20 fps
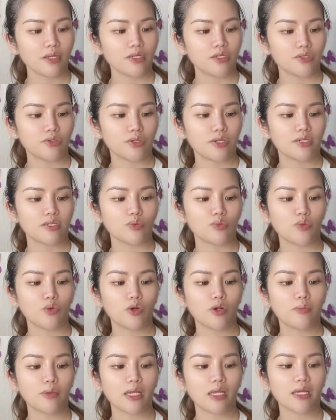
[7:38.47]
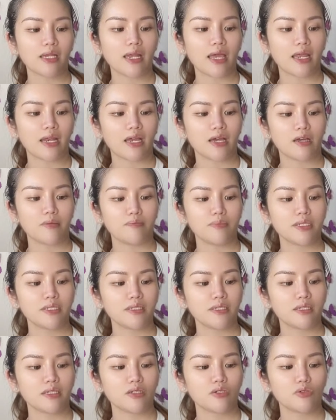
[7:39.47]
So it's a watermelon and
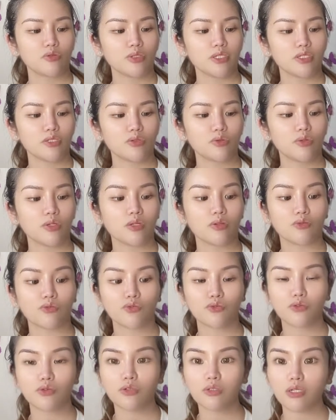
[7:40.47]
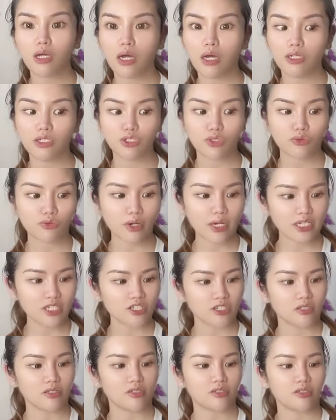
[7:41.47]
hibiscus crystal infused
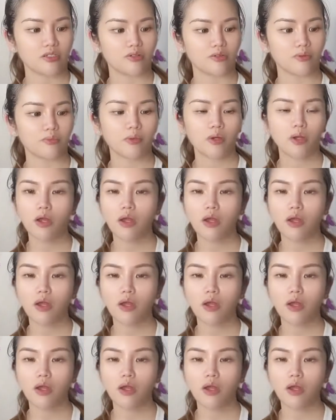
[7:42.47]
hydration serum.